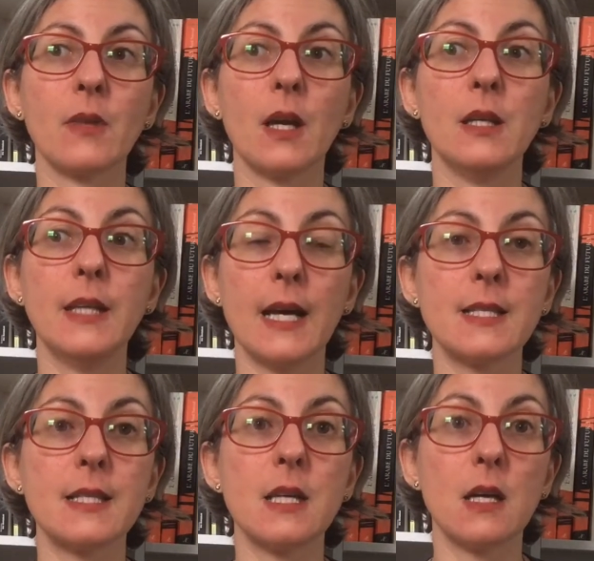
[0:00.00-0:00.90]

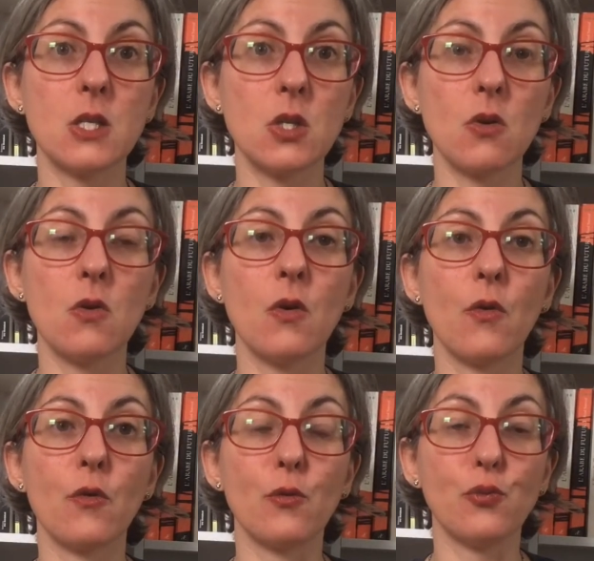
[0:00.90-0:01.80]
Yes, so
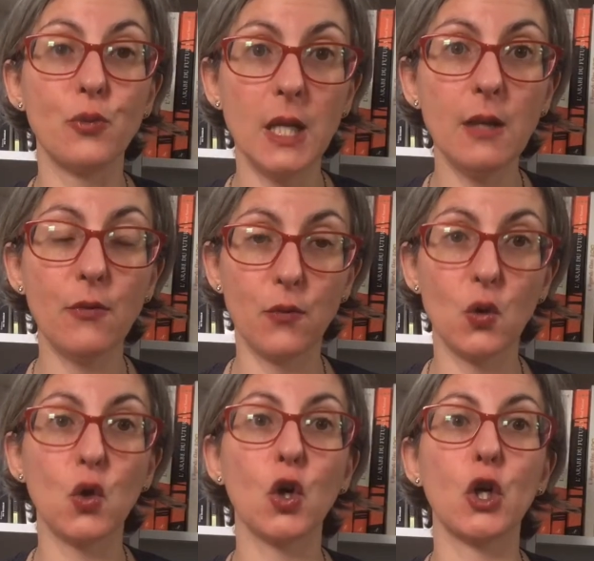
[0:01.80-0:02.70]
really
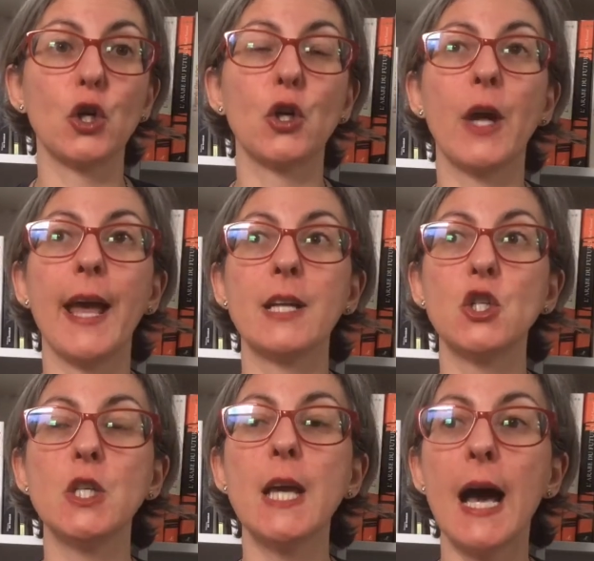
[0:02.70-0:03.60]
follow her. And
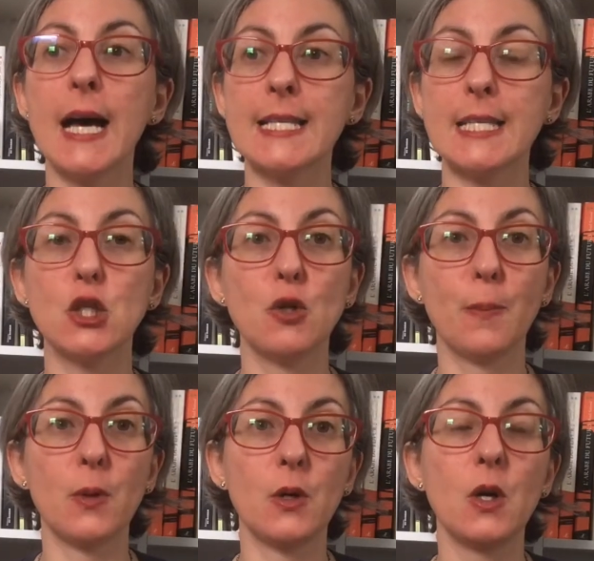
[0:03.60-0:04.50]
she has a
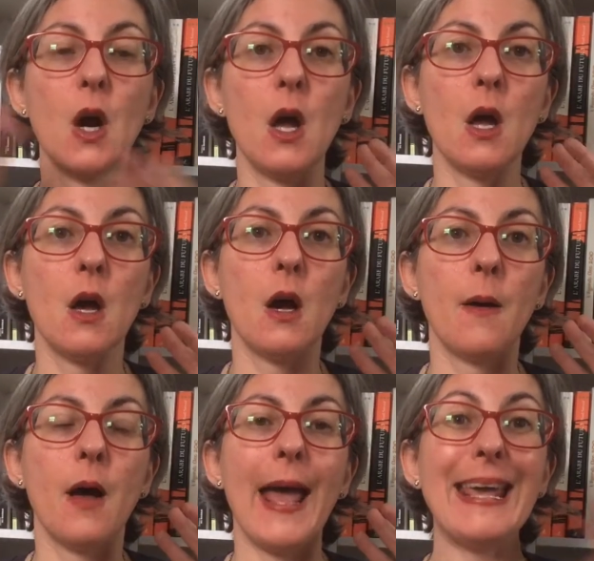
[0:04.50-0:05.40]
super
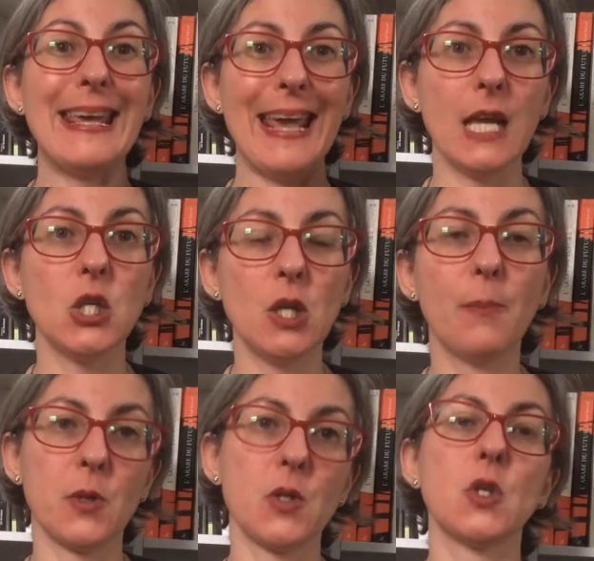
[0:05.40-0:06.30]
engaging
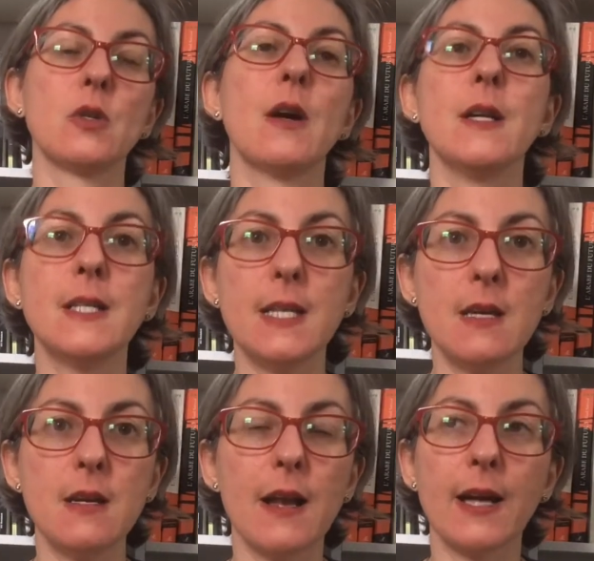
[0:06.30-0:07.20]

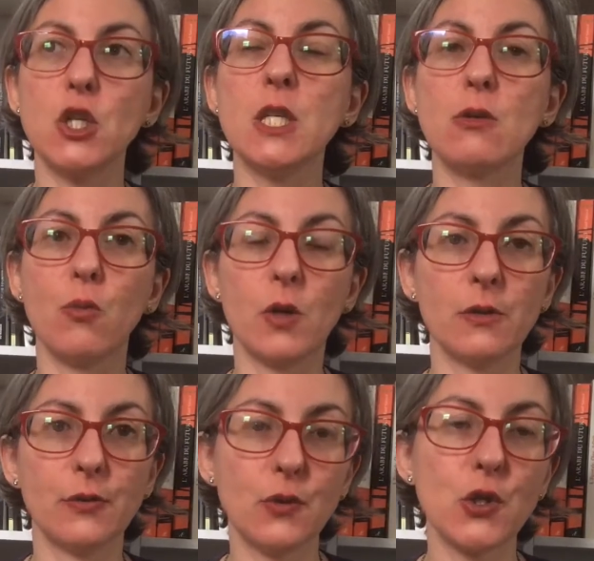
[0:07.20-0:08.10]
personality. Like, she's a
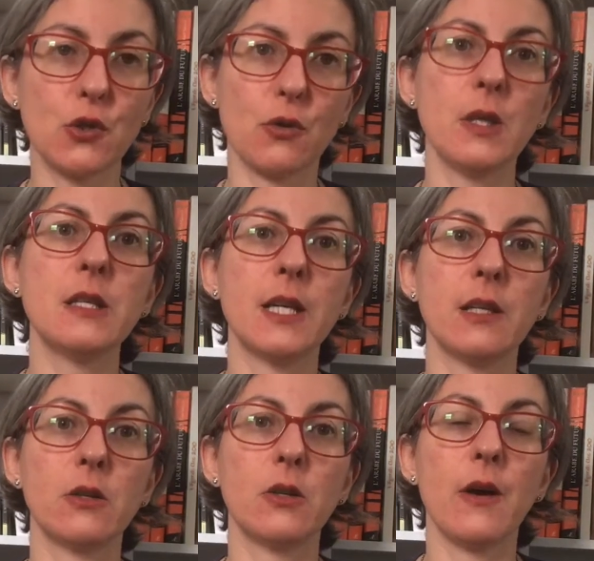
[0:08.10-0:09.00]
wonderful
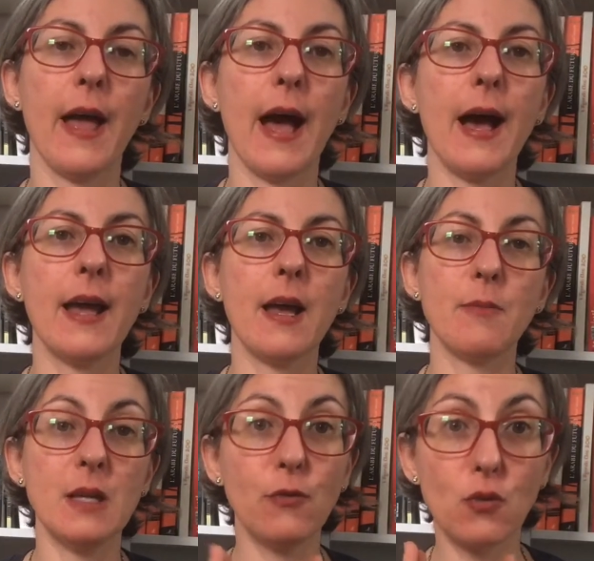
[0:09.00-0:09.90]
storyteller. I
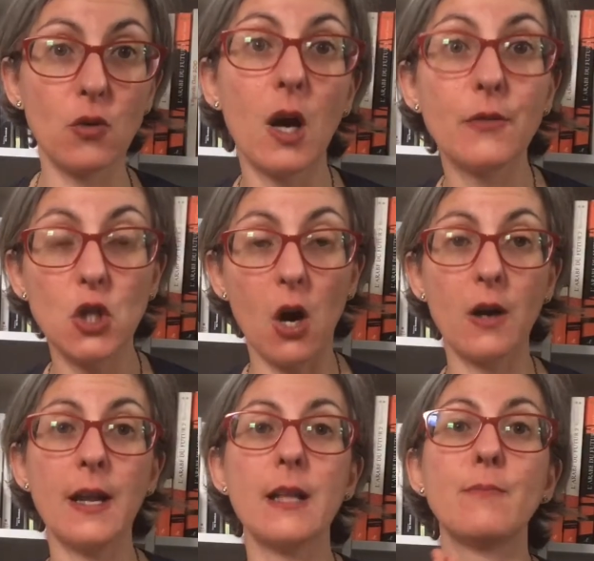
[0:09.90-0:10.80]
mean, if you love
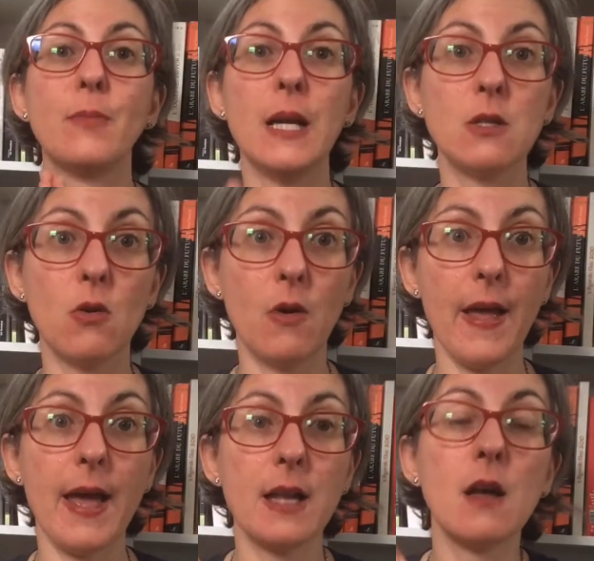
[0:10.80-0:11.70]
chocolate, please go
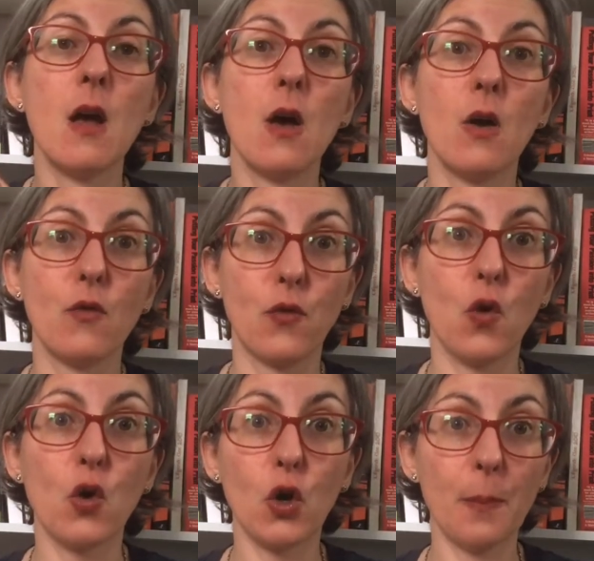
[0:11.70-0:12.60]
ahead,
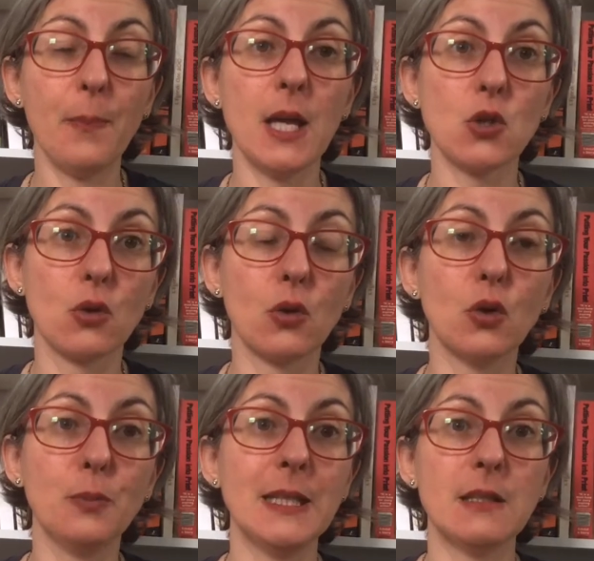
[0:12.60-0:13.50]
follow her page, Cocoa
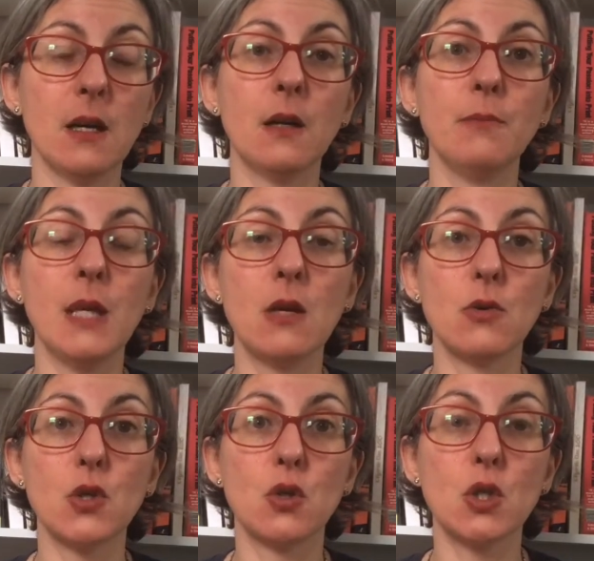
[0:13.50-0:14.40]
Bean Town,
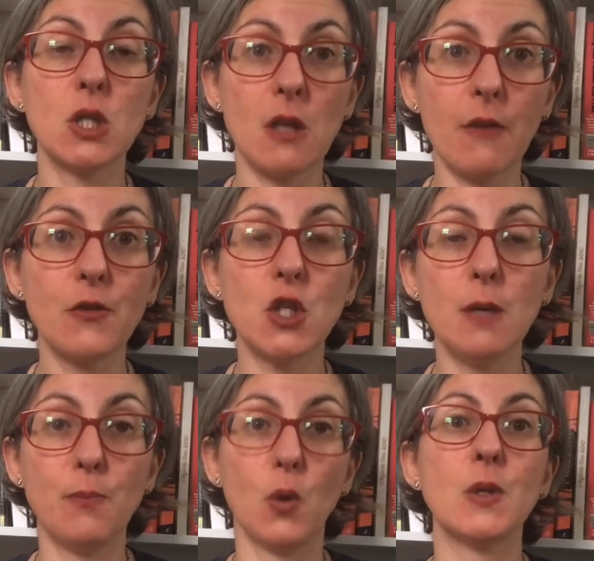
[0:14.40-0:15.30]
because the stuff she
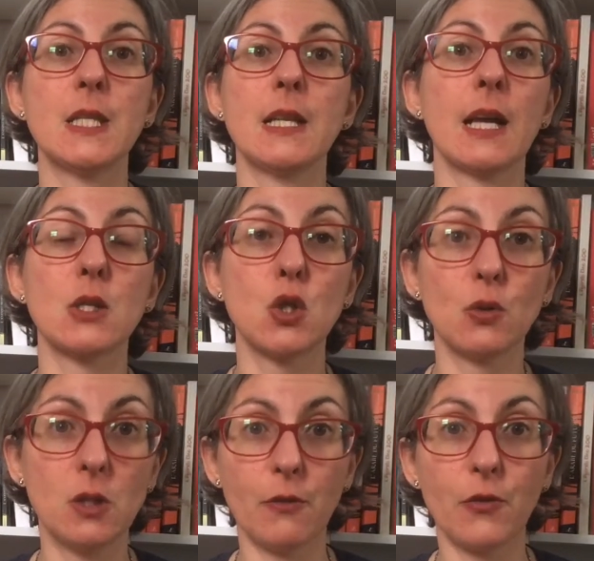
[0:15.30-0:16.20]
posts is like so
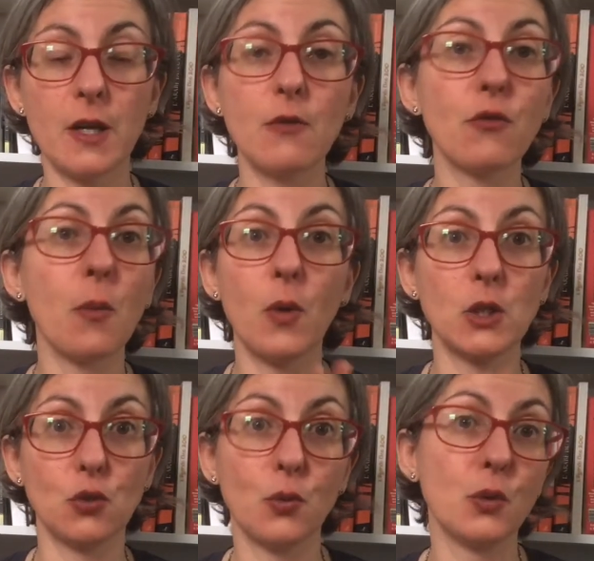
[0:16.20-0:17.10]
different from what
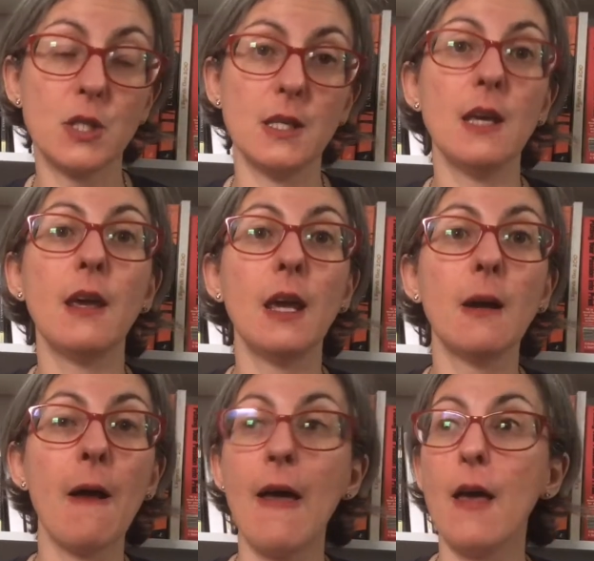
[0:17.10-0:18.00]
you're seeing here.